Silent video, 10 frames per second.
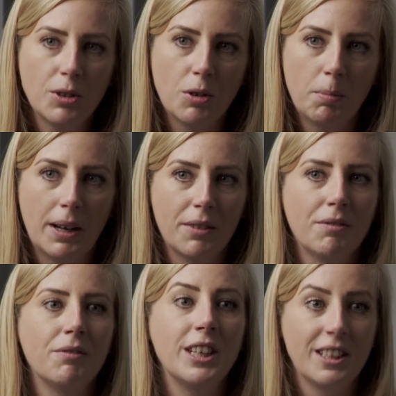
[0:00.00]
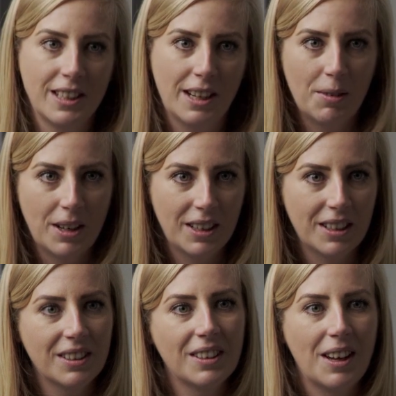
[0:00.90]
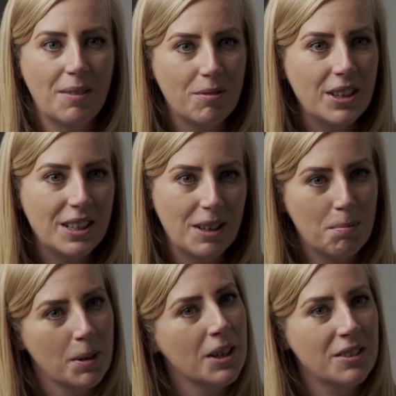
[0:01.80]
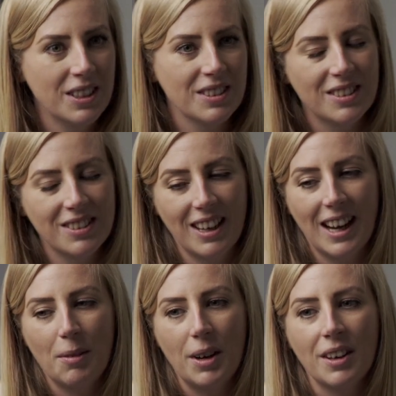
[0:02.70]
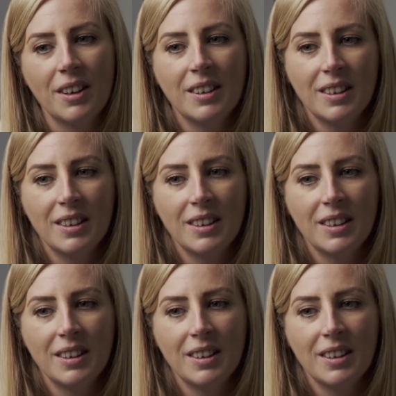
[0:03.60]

me talk about the Vena network. And Vena, because it's our